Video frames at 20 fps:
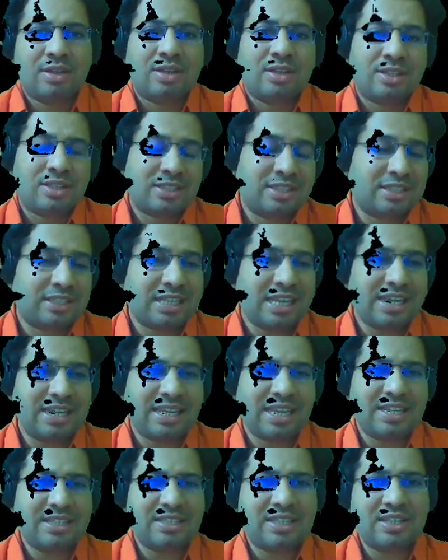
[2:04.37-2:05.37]

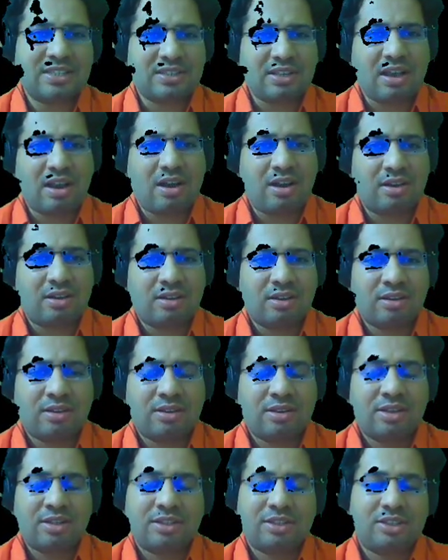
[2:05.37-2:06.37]
Sentences are
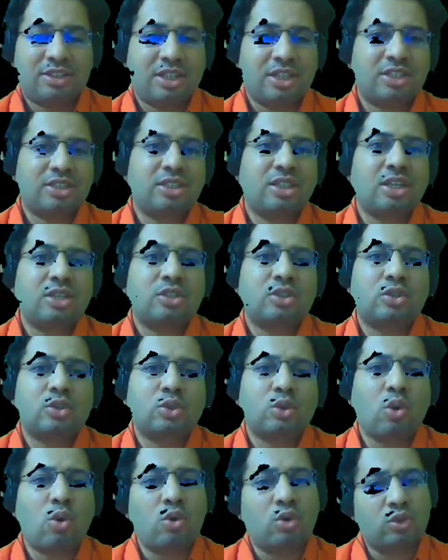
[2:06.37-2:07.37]
just the
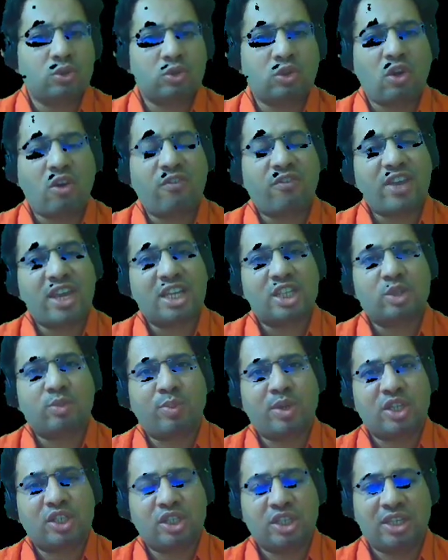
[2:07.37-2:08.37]
source of
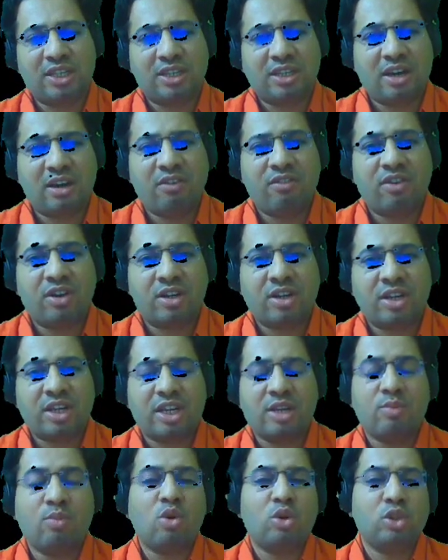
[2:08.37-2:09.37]
expressing our
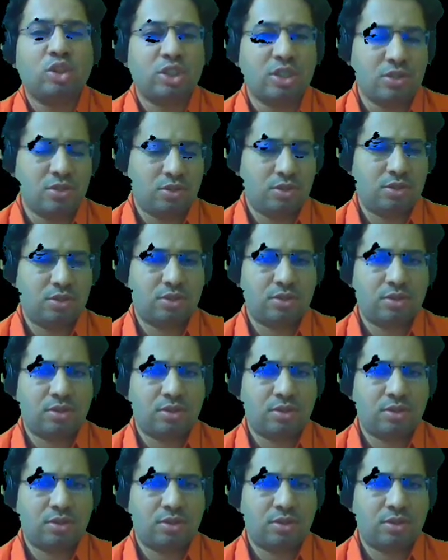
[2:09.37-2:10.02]
emotions.